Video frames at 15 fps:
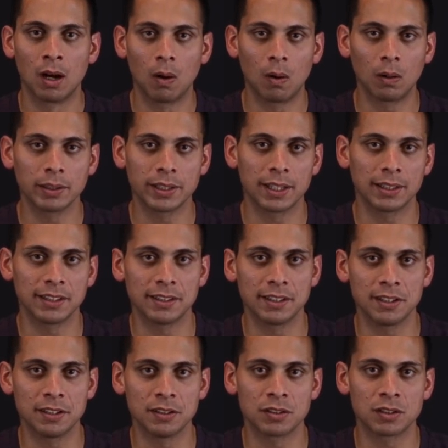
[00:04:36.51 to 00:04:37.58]
all the
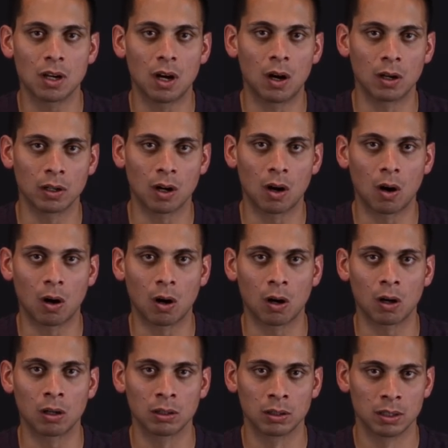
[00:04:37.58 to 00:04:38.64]
LEDs on
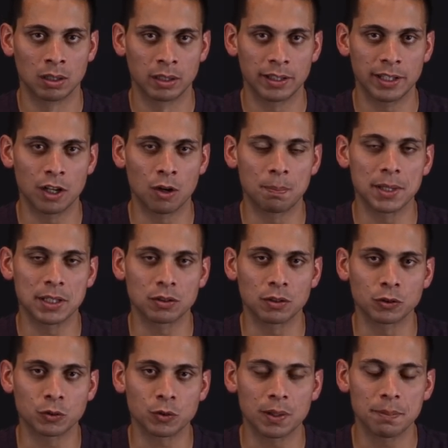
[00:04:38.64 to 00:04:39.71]
our NeoPixel
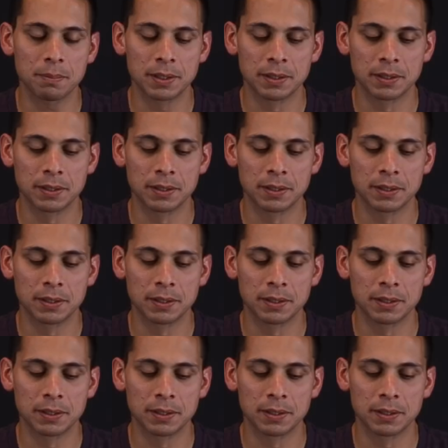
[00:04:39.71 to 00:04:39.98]
strip.